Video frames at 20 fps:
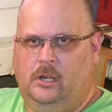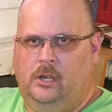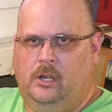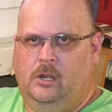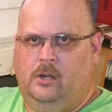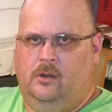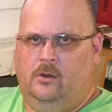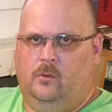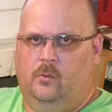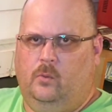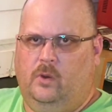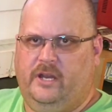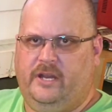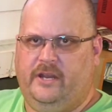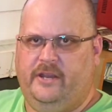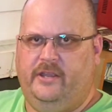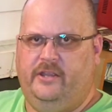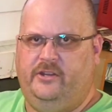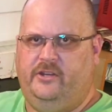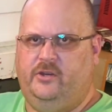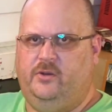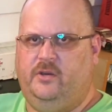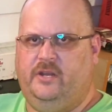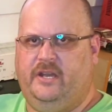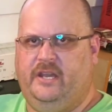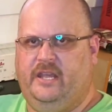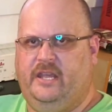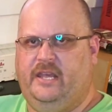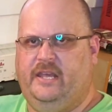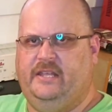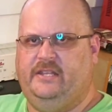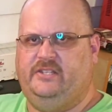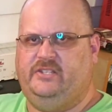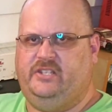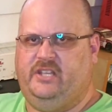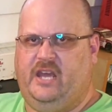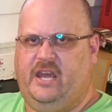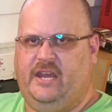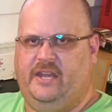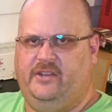What are you doing inside
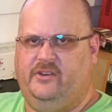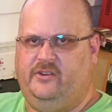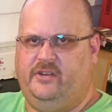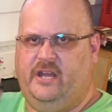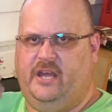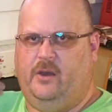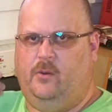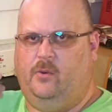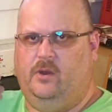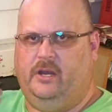your network?